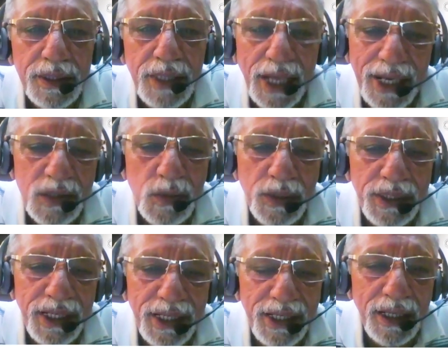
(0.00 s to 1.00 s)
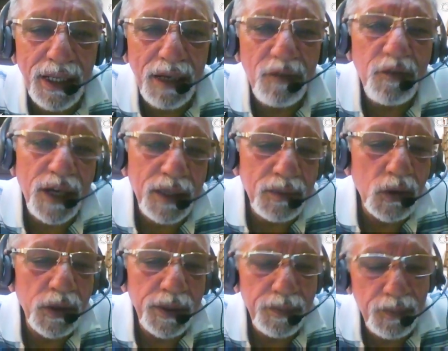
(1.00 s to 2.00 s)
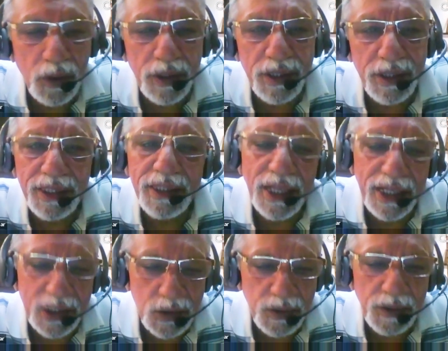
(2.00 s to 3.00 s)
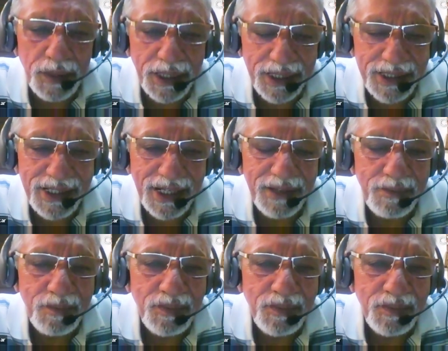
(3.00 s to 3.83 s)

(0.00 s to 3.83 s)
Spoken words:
ties with India are far more important than ties with Pakistan.